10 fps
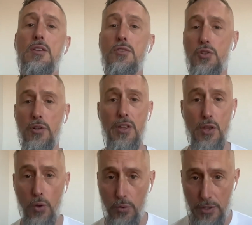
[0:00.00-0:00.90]
You know, certainly
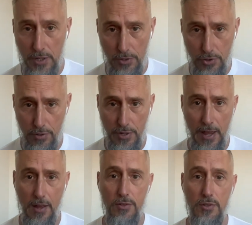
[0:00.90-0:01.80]
the old industrial
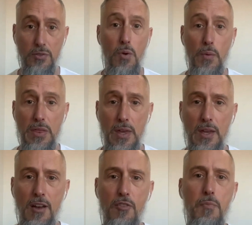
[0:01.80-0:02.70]
towns is what we
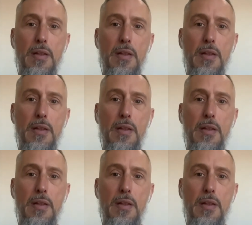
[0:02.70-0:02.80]
think of,